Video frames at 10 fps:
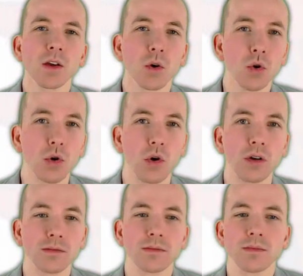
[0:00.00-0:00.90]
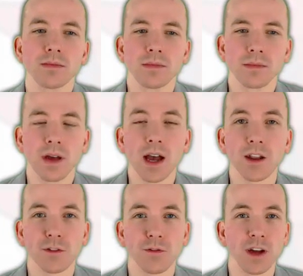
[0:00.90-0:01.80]
Or I'd
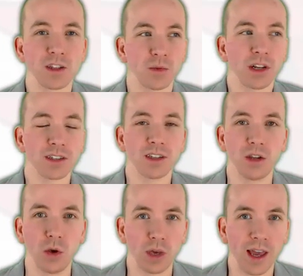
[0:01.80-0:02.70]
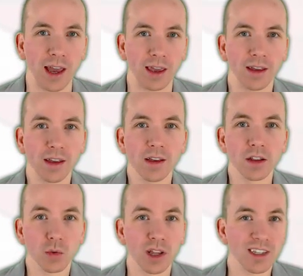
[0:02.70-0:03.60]
have to find someone else in the U K
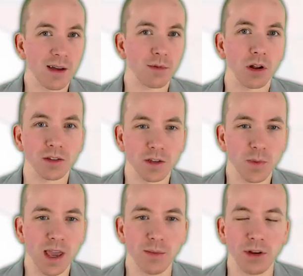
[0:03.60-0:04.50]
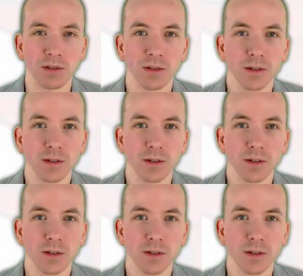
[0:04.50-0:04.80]
that would accept dollars as payment.